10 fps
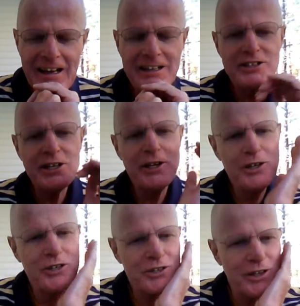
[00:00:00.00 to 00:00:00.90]
And so
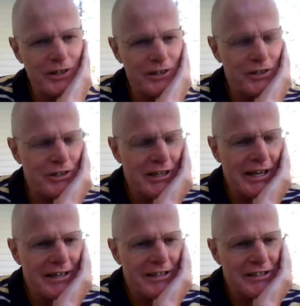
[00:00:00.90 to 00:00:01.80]
you start
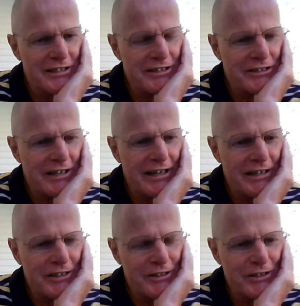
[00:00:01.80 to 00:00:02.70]

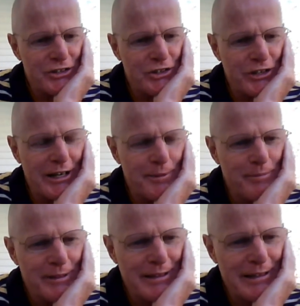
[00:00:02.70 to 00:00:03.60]
trying to describe
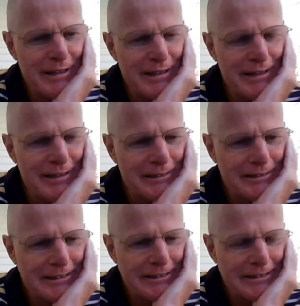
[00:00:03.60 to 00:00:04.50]
the
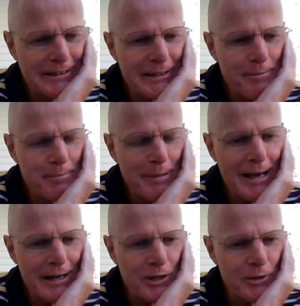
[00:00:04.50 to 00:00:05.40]

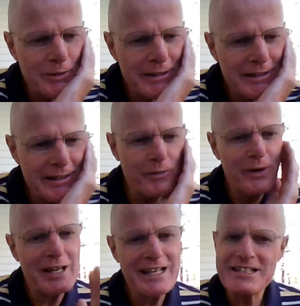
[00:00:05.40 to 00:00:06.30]
matter with it.
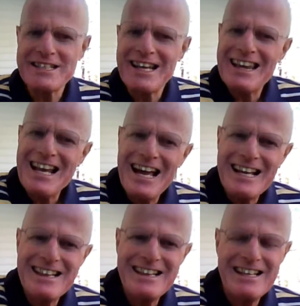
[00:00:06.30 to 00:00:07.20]
Well, it's
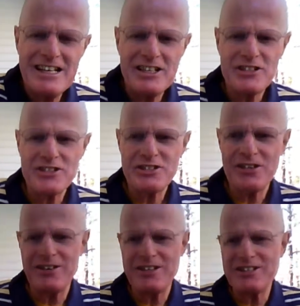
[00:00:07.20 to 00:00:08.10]
like this
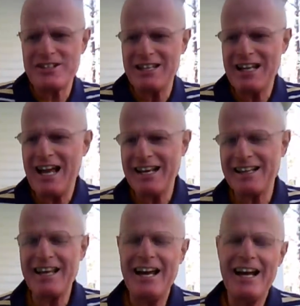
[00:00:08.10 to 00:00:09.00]
or it's like
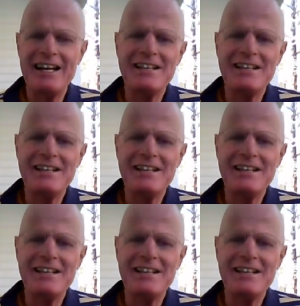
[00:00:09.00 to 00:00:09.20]
that.